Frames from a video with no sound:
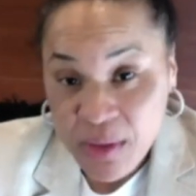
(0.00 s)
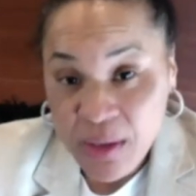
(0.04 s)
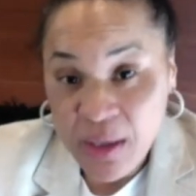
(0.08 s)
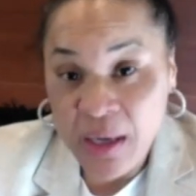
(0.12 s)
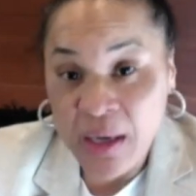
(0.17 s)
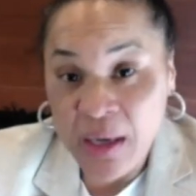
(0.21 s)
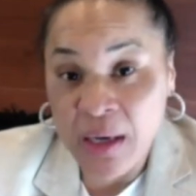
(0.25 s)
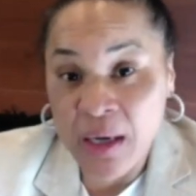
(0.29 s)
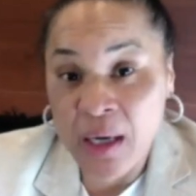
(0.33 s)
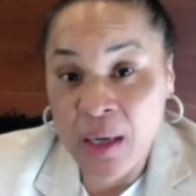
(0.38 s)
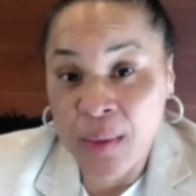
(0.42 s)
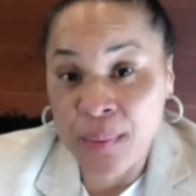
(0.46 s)

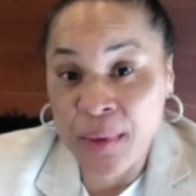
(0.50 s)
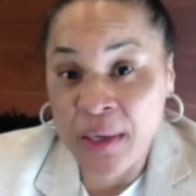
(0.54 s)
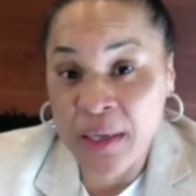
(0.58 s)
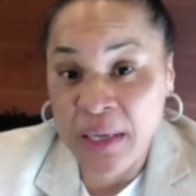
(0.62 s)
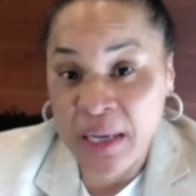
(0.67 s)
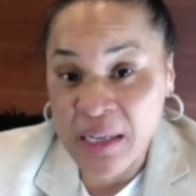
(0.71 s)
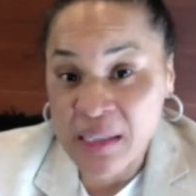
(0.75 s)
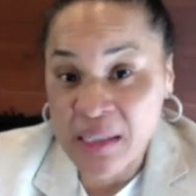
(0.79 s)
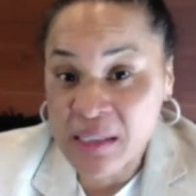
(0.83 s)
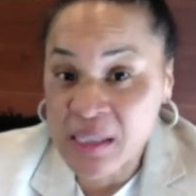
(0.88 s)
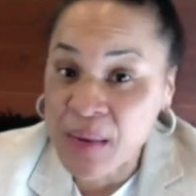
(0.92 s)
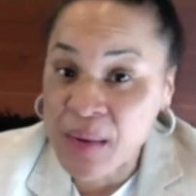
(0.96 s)
Um, and
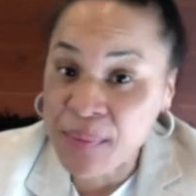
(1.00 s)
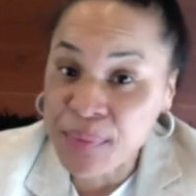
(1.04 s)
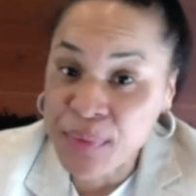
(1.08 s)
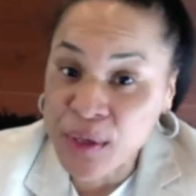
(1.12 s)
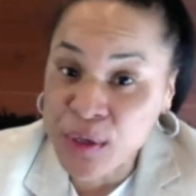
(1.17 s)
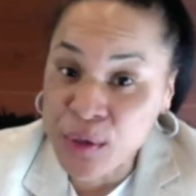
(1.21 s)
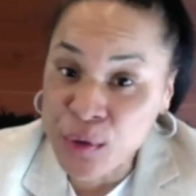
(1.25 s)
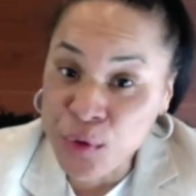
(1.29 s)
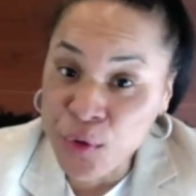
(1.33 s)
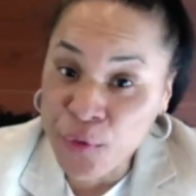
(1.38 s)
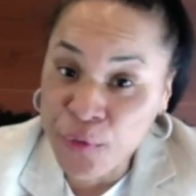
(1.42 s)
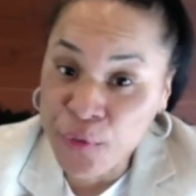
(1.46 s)
that's
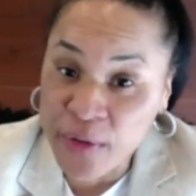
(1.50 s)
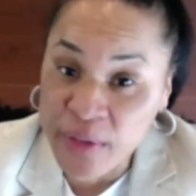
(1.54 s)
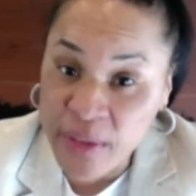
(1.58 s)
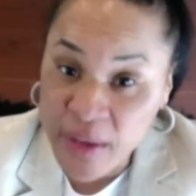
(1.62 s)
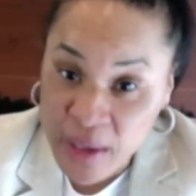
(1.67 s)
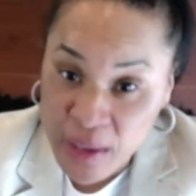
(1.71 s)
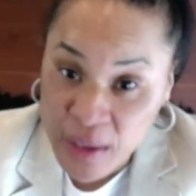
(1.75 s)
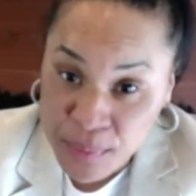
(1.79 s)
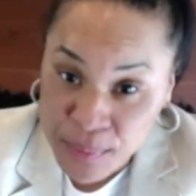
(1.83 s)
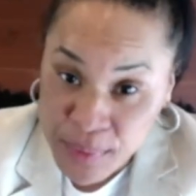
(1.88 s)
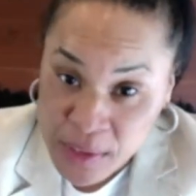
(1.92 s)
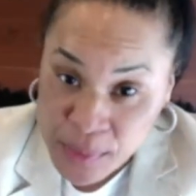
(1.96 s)
something new for
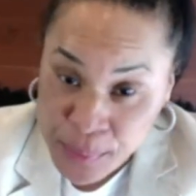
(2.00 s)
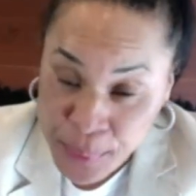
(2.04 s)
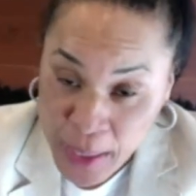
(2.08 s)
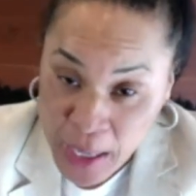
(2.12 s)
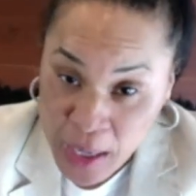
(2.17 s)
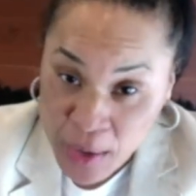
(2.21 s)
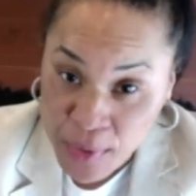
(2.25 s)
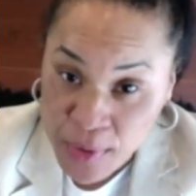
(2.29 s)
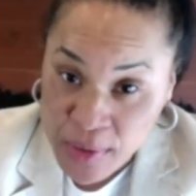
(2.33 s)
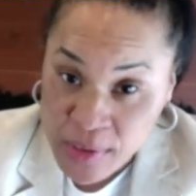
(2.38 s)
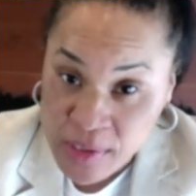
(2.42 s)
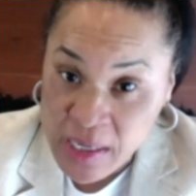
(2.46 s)
them as
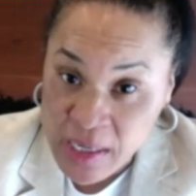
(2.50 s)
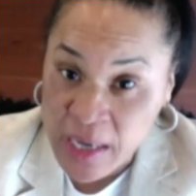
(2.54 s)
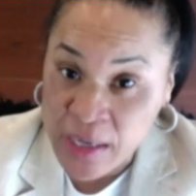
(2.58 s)
parents.